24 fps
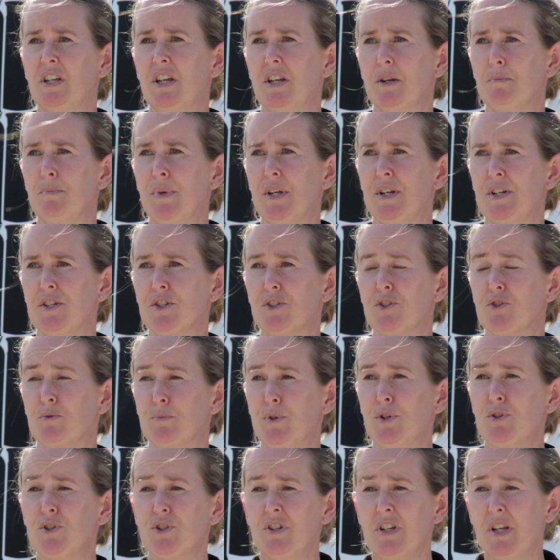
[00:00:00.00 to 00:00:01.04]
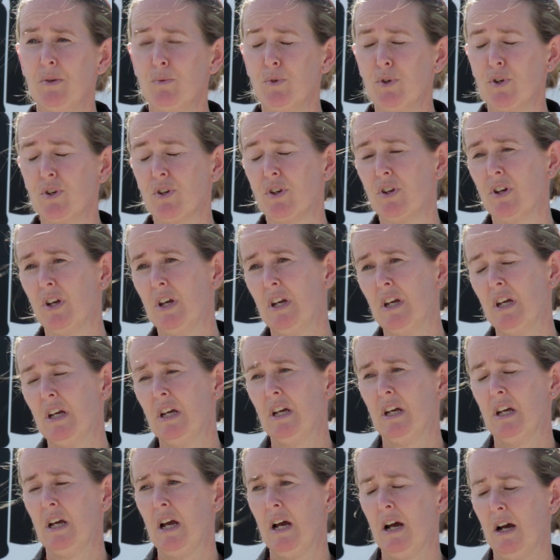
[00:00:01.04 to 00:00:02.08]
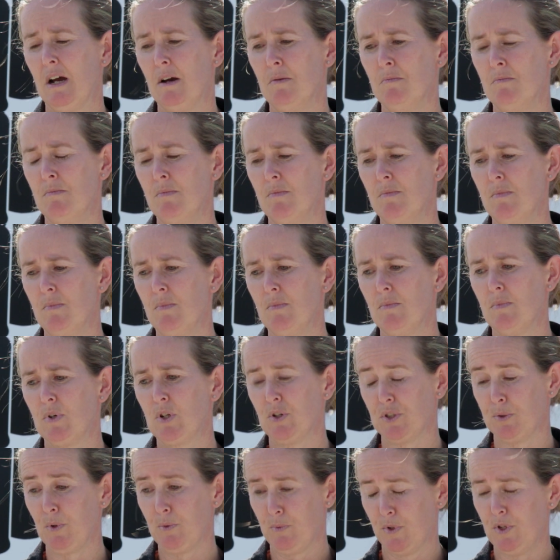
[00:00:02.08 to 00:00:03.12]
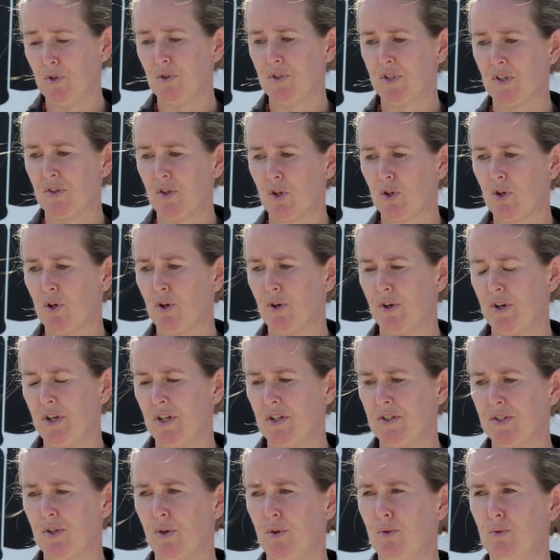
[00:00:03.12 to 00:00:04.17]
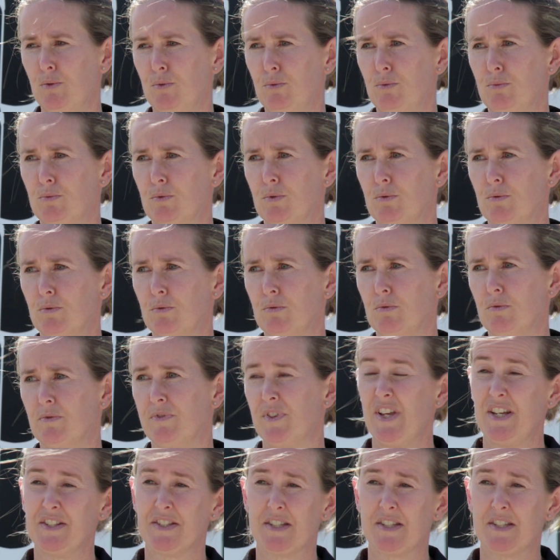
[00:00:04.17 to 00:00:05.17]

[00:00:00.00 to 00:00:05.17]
get a better distribution network because we were using the couriers who, for that